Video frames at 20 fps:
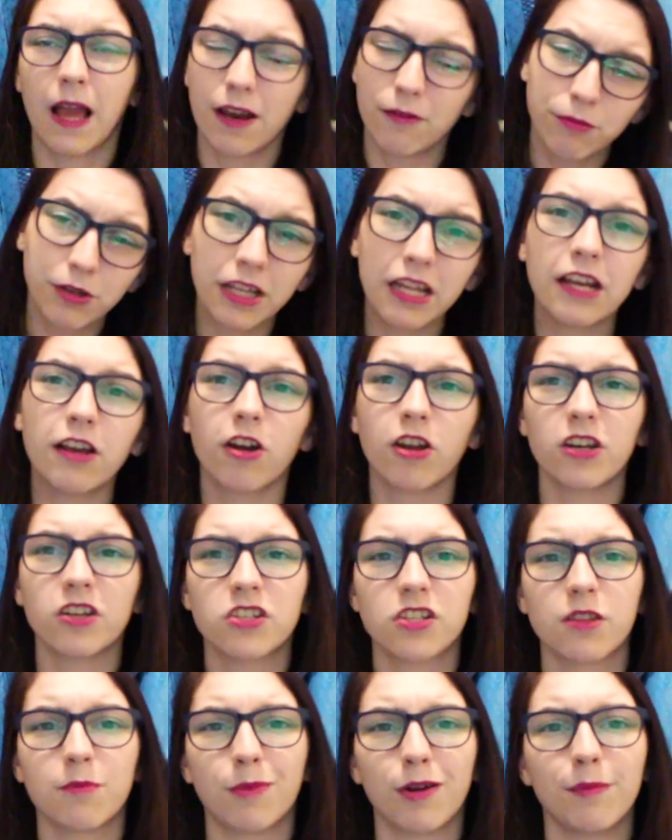I really got
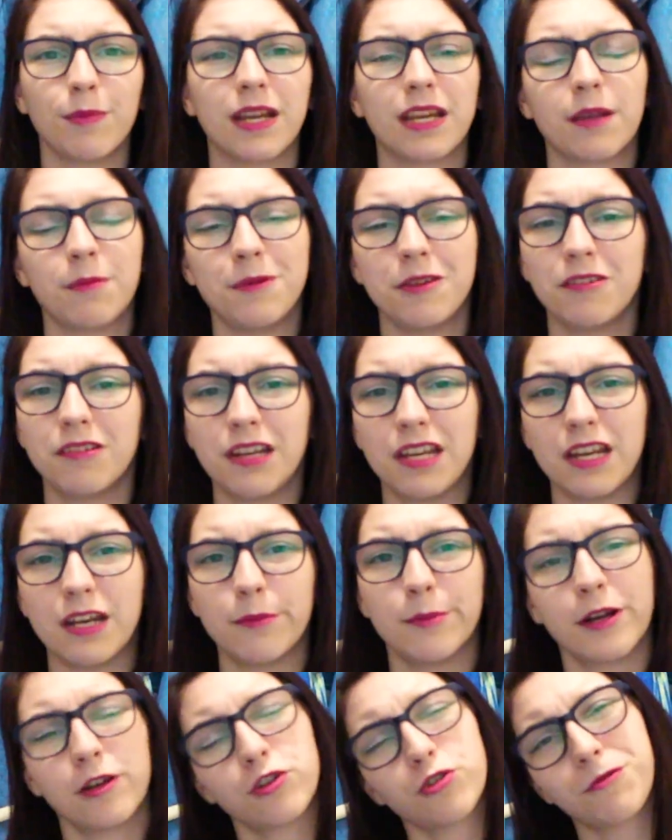into the mermaid community in
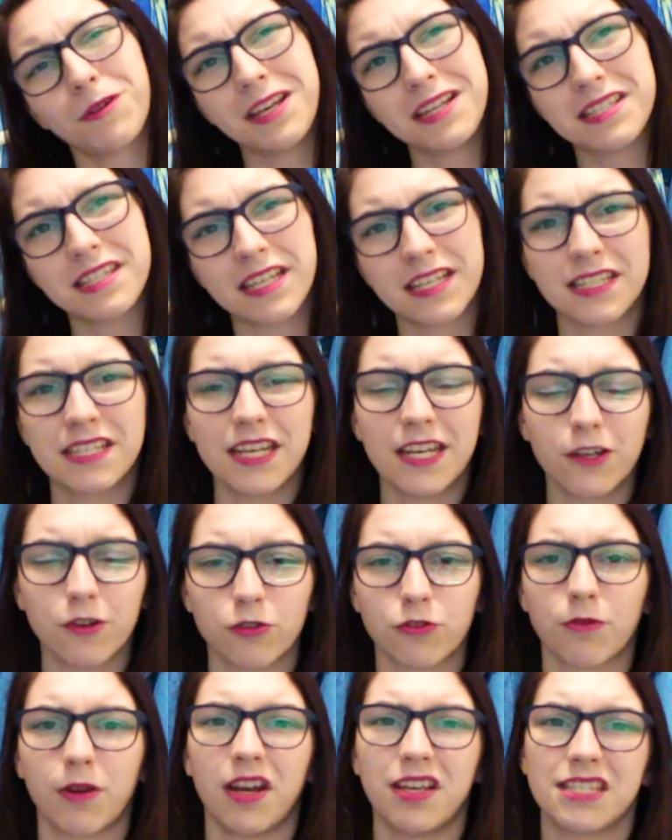about 2016 or
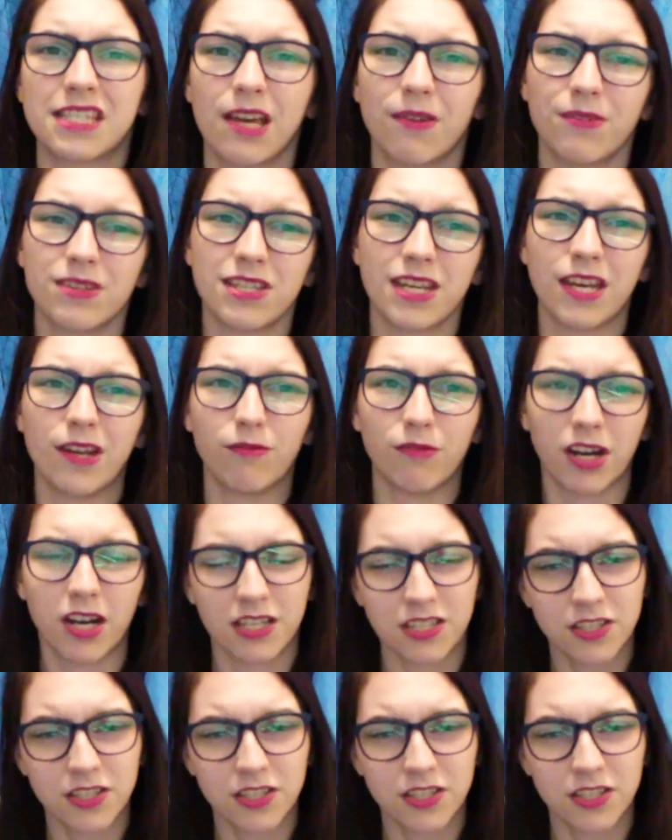2017 when I